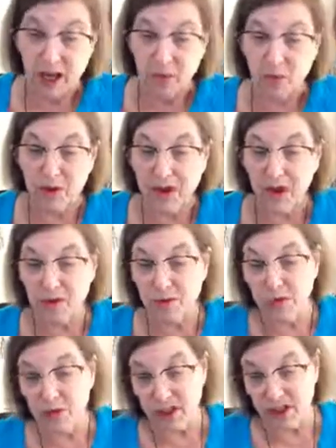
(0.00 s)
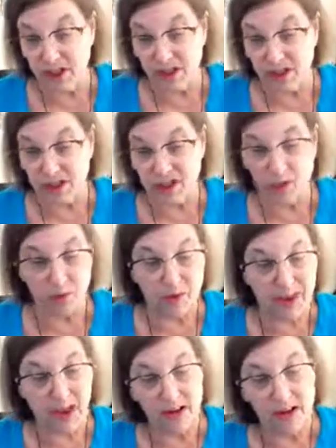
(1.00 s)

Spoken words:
with other religions without